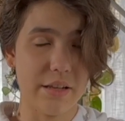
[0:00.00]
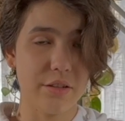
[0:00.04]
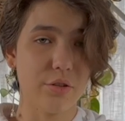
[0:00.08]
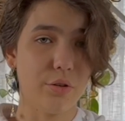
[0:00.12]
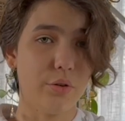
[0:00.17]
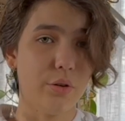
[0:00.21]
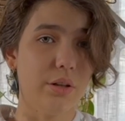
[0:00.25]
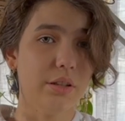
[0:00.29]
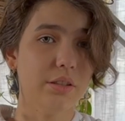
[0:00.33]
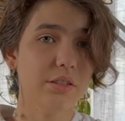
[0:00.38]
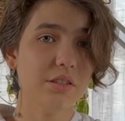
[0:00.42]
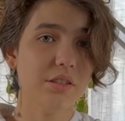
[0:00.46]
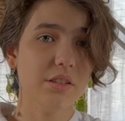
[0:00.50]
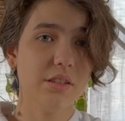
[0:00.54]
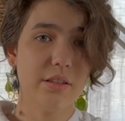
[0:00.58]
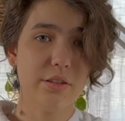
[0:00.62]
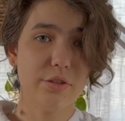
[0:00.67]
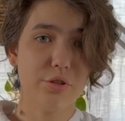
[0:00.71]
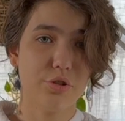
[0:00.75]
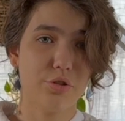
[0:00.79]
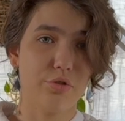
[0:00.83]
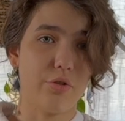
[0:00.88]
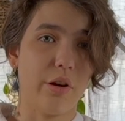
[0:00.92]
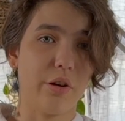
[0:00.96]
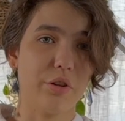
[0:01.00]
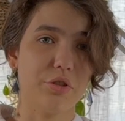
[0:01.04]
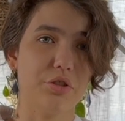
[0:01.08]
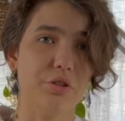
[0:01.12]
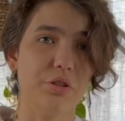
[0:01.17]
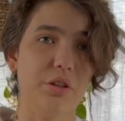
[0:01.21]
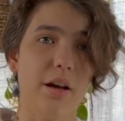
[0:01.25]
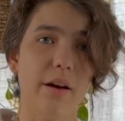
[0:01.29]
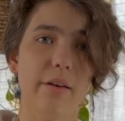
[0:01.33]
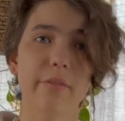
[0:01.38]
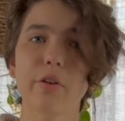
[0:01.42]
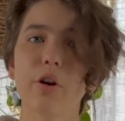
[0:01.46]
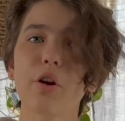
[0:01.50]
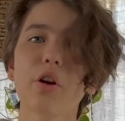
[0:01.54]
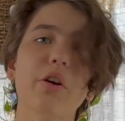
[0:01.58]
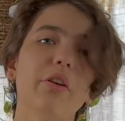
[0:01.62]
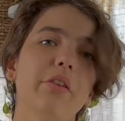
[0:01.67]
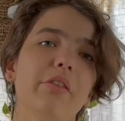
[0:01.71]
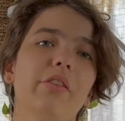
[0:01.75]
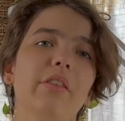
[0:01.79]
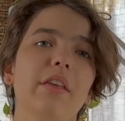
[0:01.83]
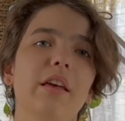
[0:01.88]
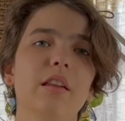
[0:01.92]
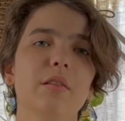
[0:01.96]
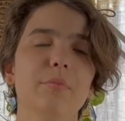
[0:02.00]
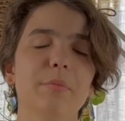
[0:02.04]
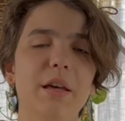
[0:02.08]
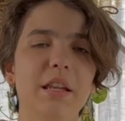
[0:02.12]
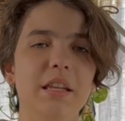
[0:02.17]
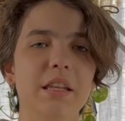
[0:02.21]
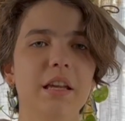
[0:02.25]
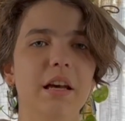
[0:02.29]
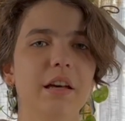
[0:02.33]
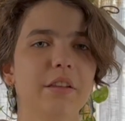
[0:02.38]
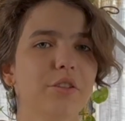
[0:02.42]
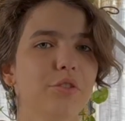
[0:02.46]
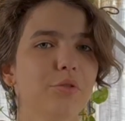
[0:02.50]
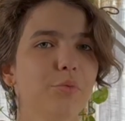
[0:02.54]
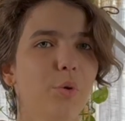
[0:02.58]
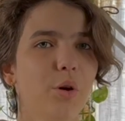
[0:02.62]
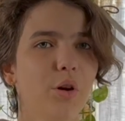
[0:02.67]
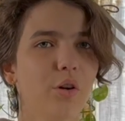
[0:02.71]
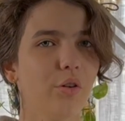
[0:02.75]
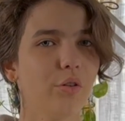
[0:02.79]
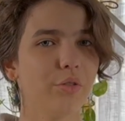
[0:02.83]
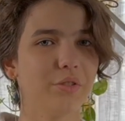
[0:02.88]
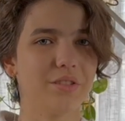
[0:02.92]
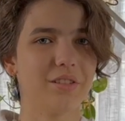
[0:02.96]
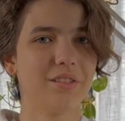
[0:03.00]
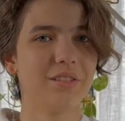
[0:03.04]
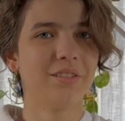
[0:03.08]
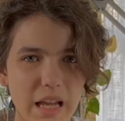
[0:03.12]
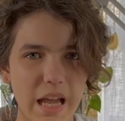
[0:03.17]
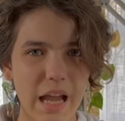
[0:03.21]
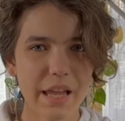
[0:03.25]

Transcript: on the destruction of Earth and many other worlds.